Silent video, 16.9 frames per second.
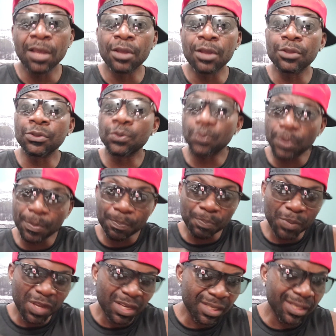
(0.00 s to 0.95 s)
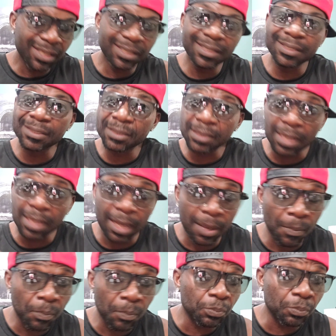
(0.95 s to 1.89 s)
You repeat the
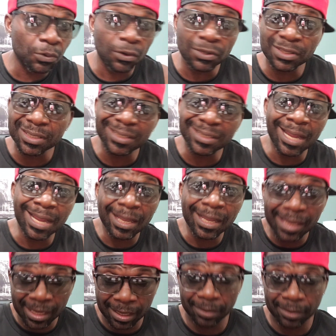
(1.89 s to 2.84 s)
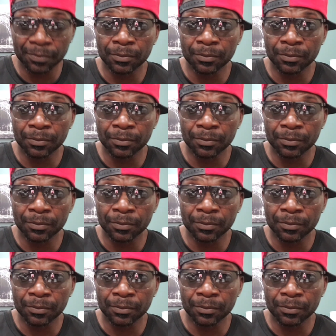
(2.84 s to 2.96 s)
same process again.